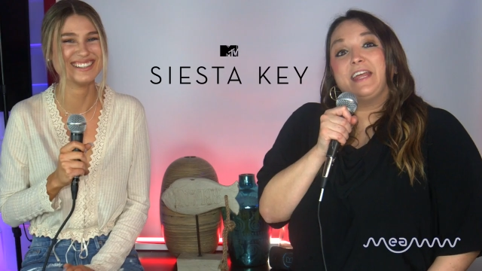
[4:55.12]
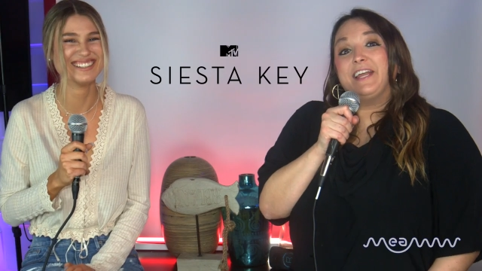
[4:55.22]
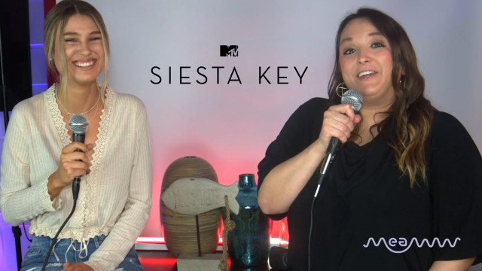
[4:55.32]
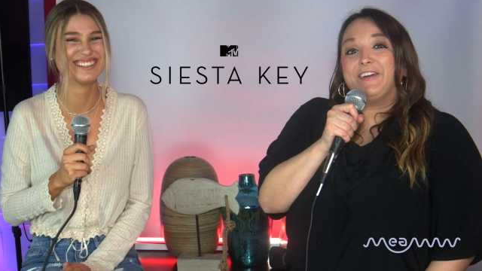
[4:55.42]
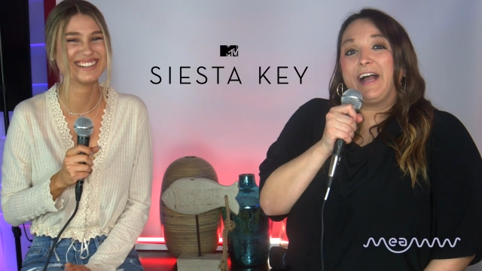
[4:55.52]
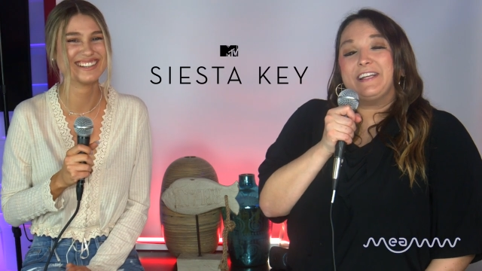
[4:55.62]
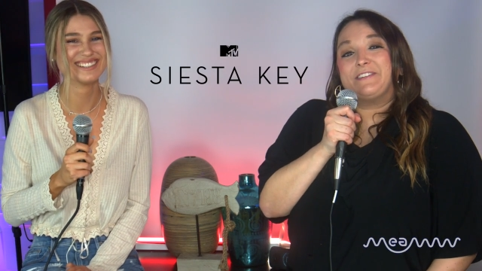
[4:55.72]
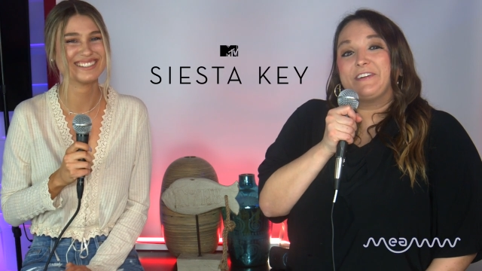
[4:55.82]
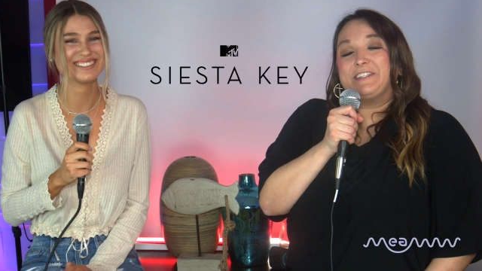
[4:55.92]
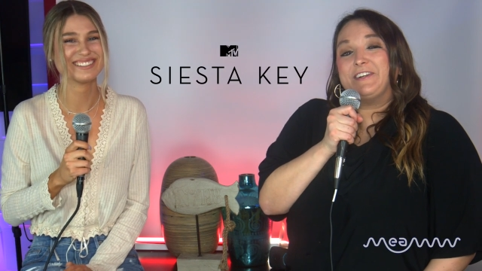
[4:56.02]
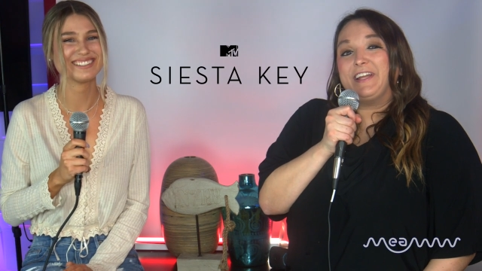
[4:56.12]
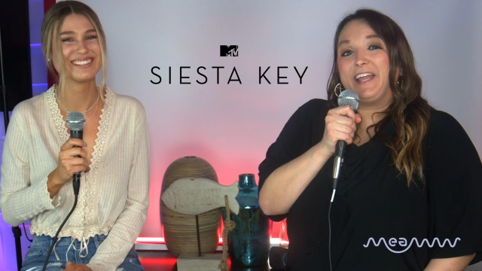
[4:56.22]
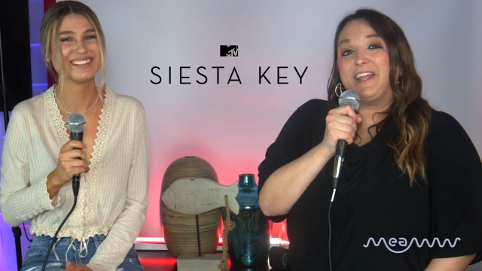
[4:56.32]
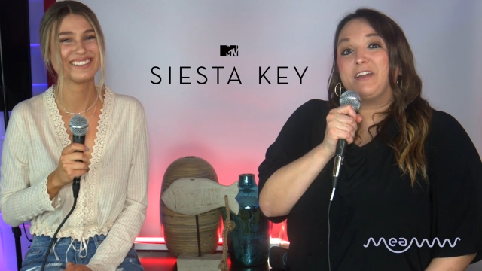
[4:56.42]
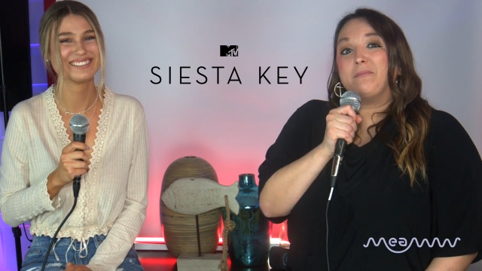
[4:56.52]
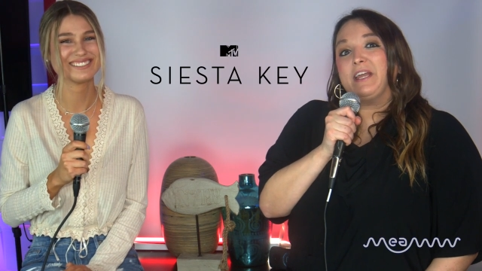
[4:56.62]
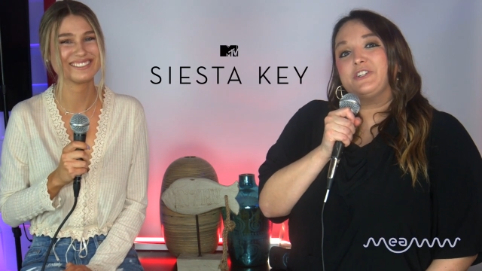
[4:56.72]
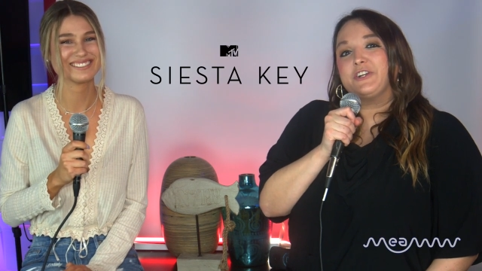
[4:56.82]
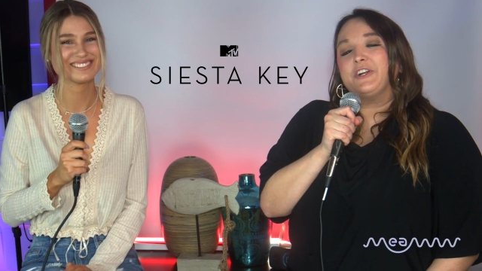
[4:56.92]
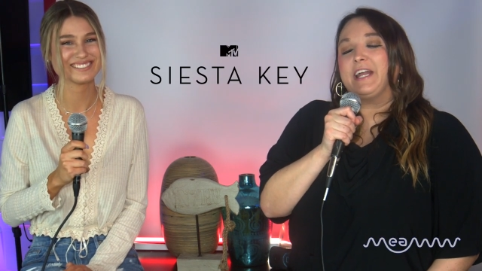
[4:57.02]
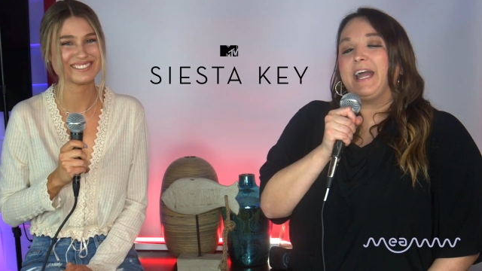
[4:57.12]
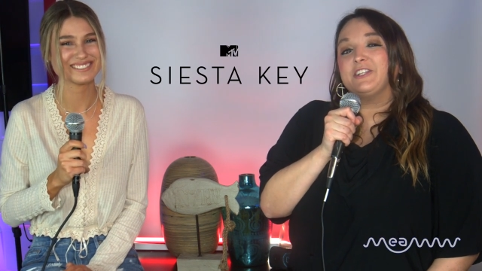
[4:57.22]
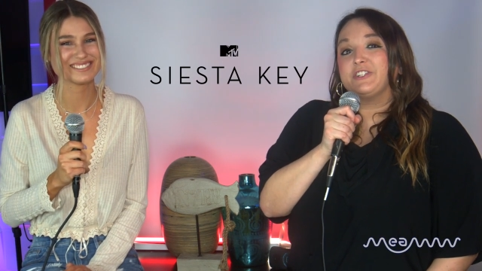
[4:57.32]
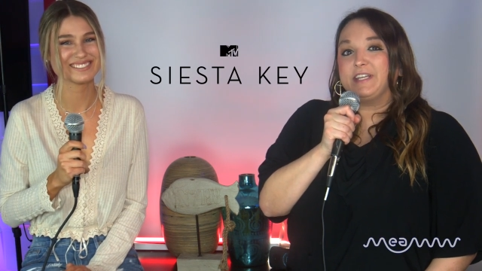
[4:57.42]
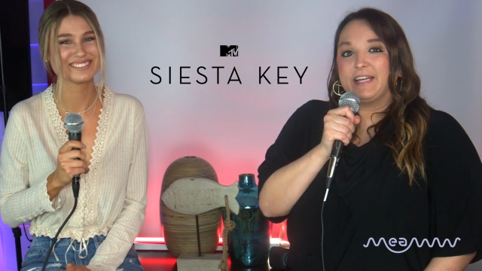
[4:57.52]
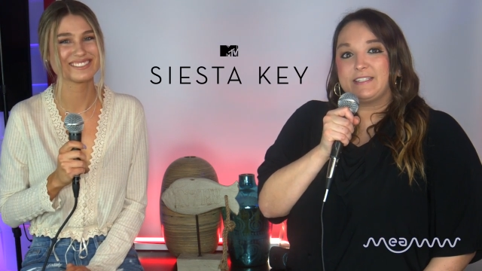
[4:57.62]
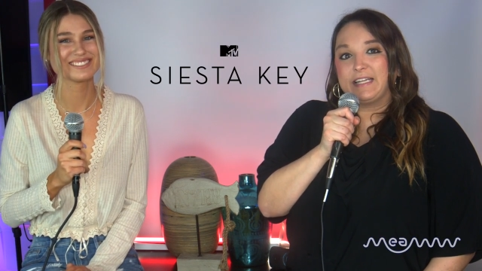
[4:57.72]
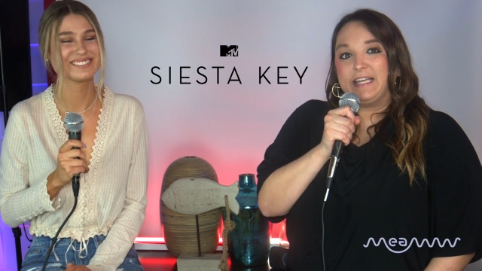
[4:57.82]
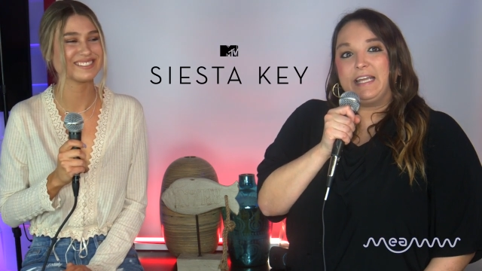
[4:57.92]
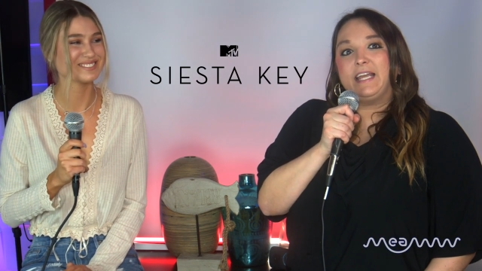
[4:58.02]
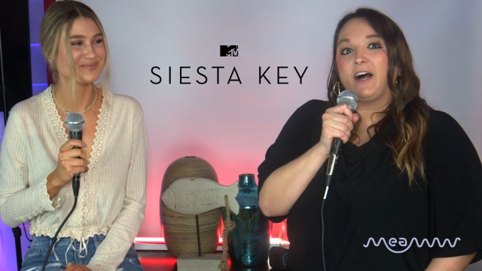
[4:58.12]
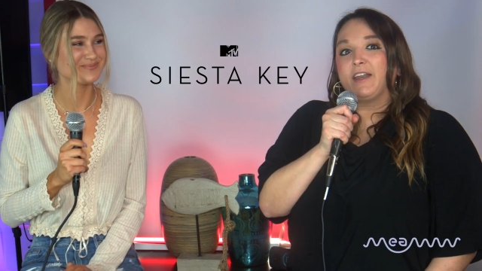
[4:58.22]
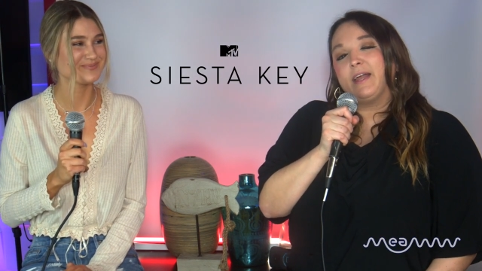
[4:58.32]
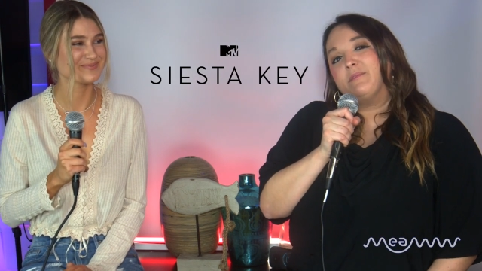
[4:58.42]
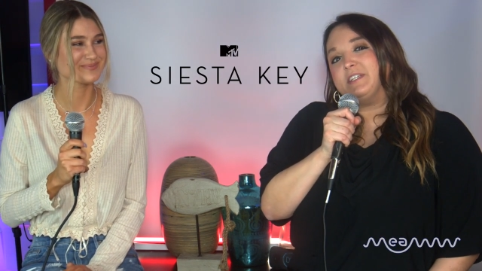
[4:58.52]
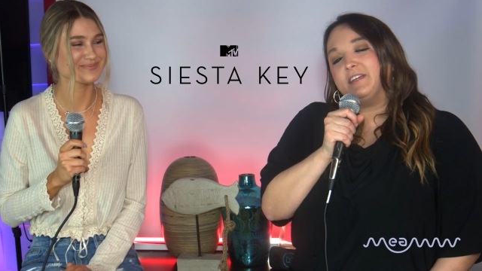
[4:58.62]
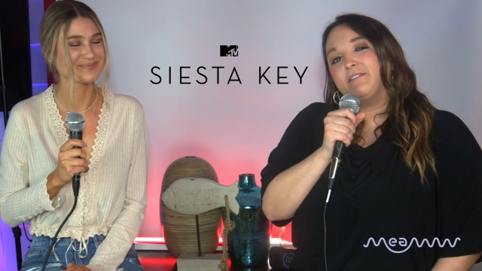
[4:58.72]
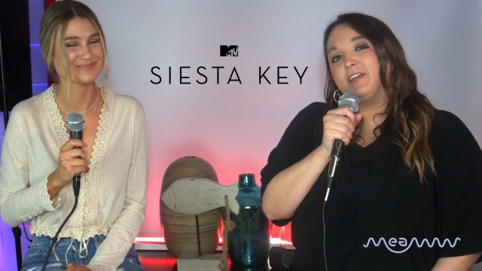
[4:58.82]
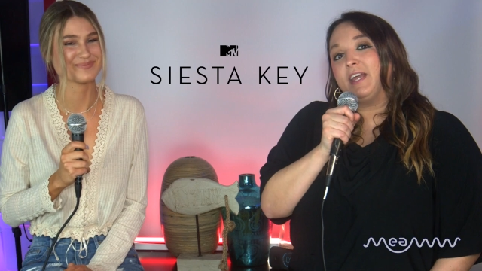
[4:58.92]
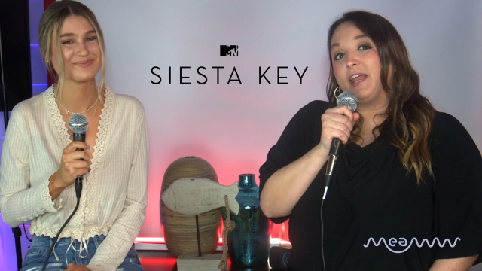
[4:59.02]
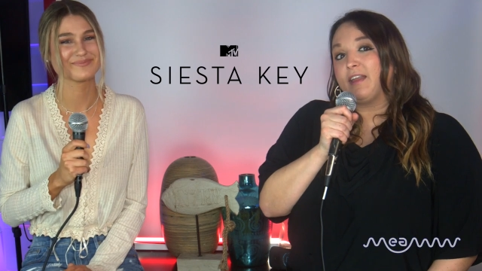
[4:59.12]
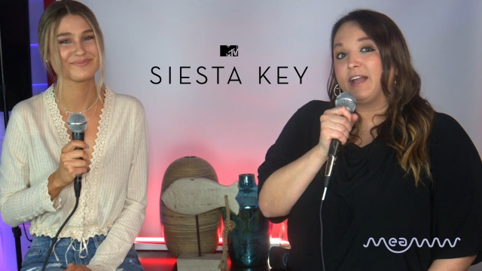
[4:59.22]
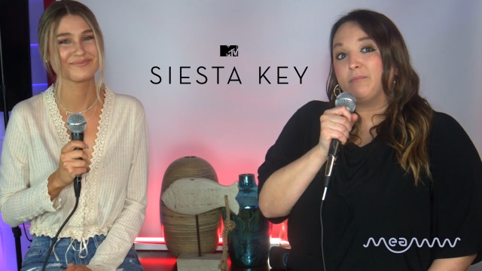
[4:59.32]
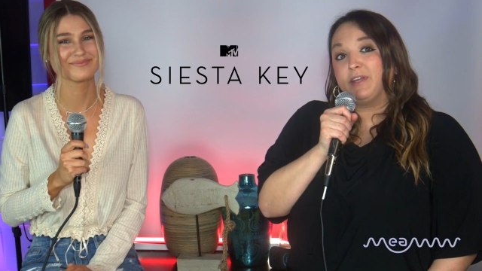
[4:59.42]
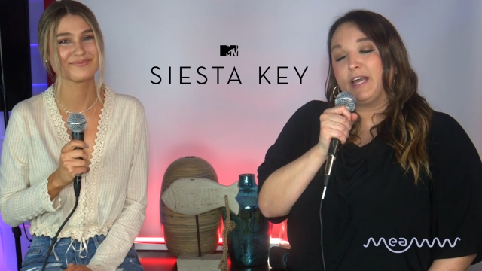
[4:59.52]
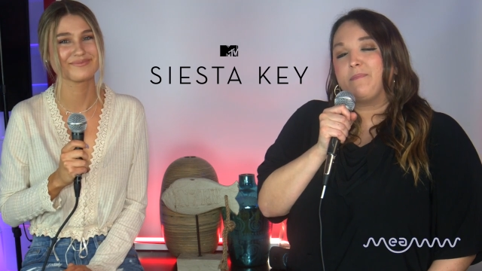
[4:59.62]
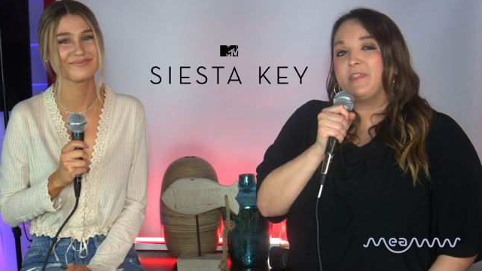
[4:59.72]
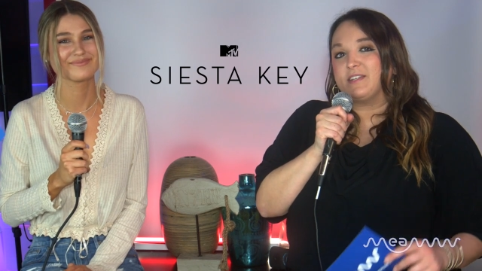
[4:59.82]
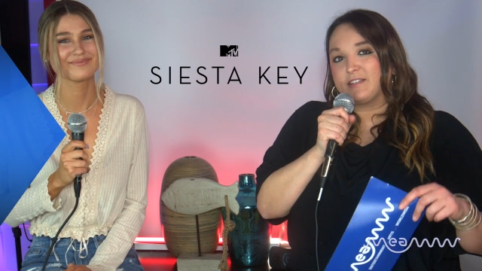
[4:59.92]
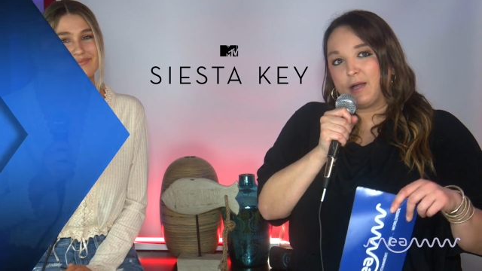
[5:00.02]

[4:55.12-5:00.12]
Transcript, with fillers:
Speaker 1: Thank you guys for tuning in, and make sure to catch Siesta Key on M T V at nine p m this